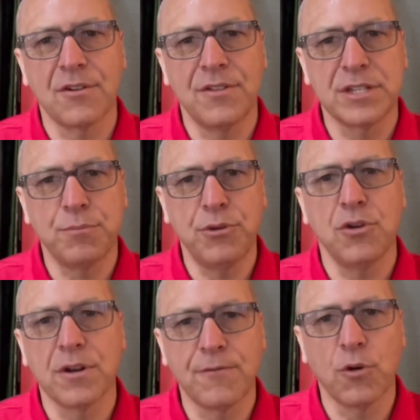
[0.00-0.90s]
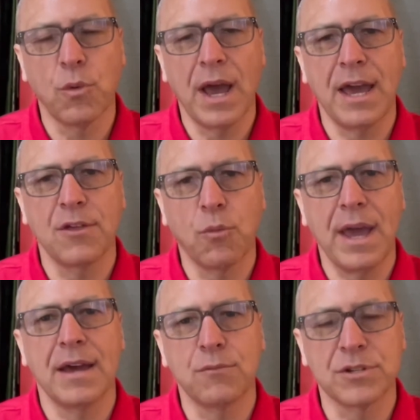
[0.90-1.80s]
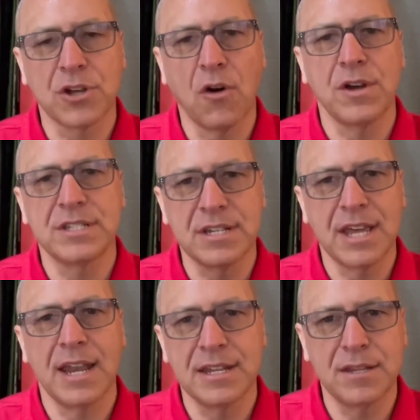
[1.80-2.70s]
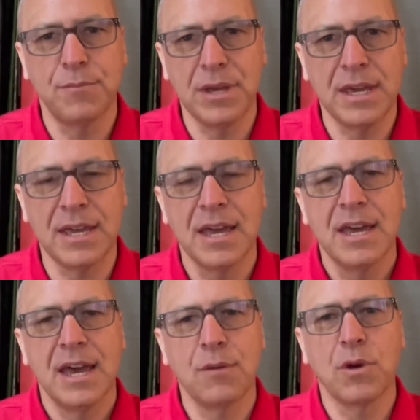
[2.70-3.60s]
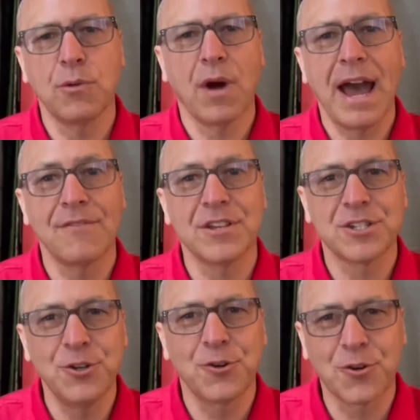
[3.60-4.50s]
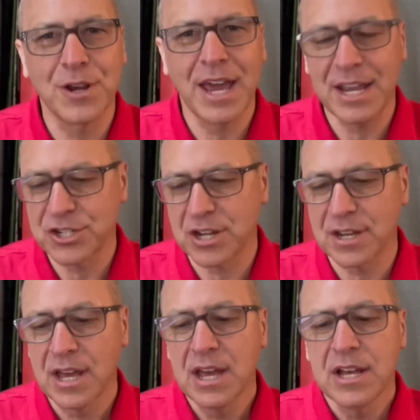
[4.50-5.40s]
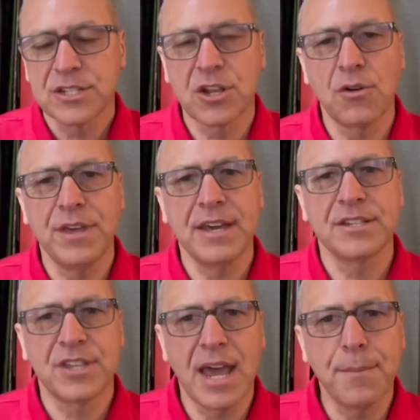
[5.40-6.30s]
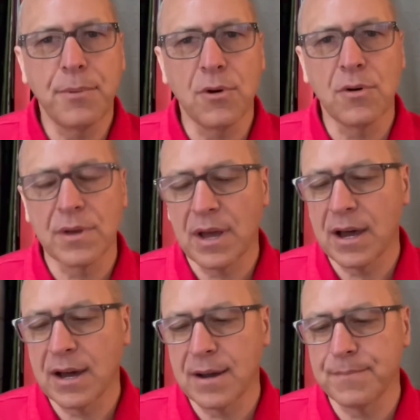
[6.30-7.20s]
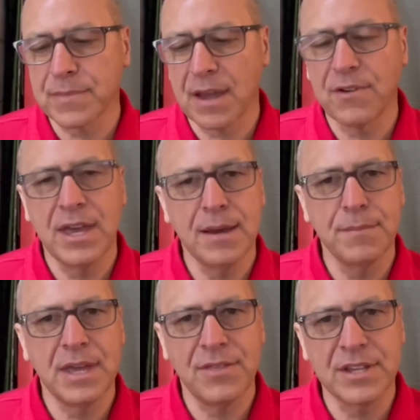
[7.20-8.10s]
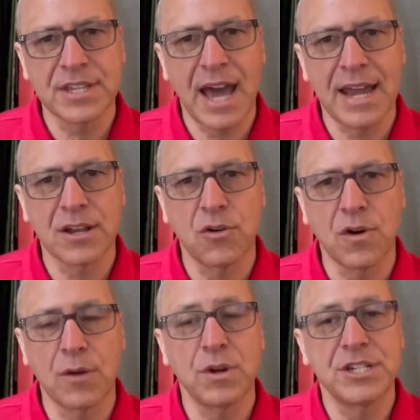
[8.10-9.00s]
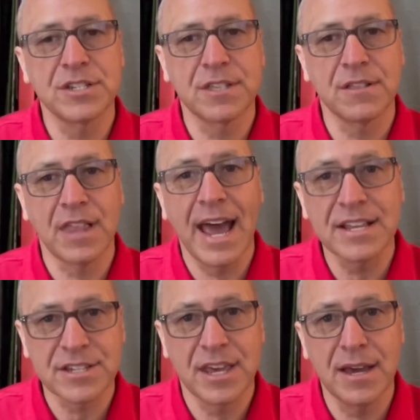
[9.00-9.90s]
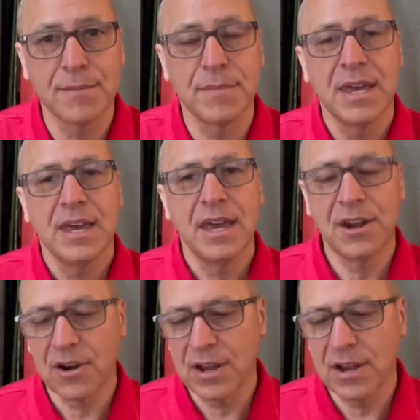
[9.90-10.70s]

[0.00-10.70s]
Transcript: in this beautiful way, the way it was always intended to be, and we will have this new creation. So the example of a hymn in this category, which is the last hymn in our